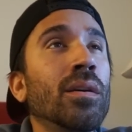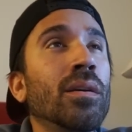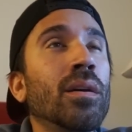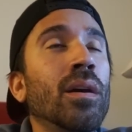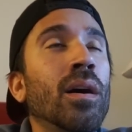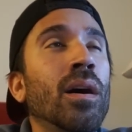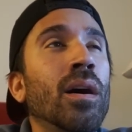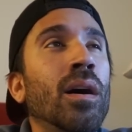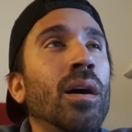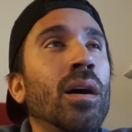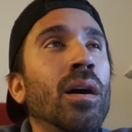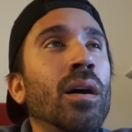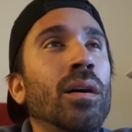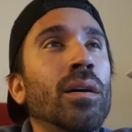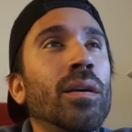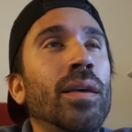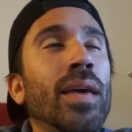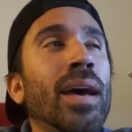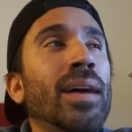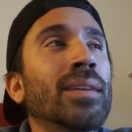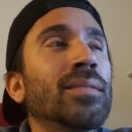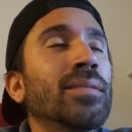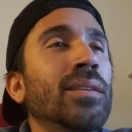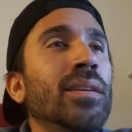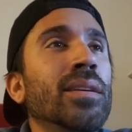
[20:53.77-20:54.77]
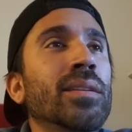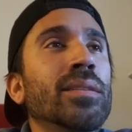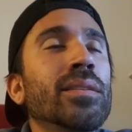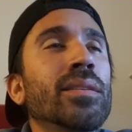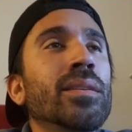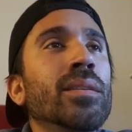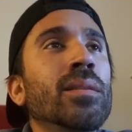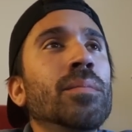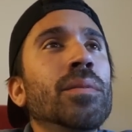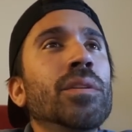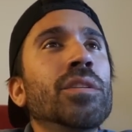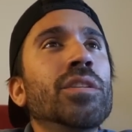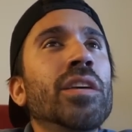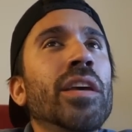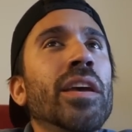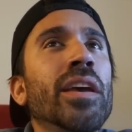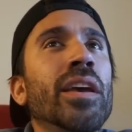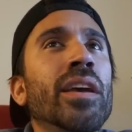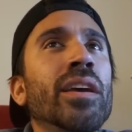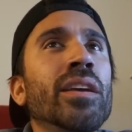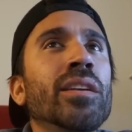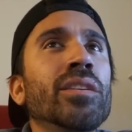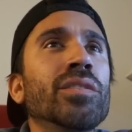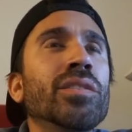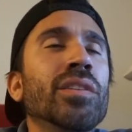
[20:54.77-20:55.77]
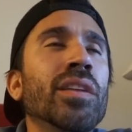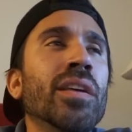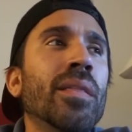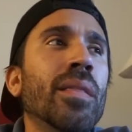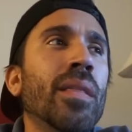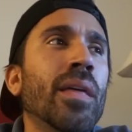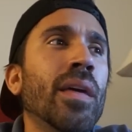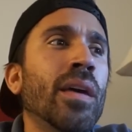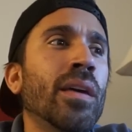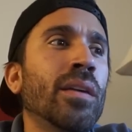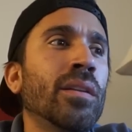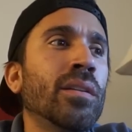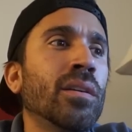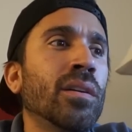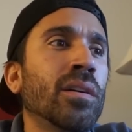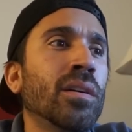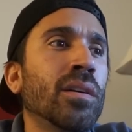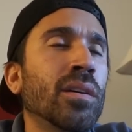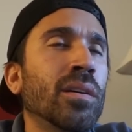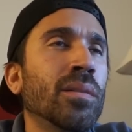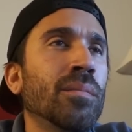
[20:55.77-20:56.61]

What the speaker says: gaskets need to be changed, and then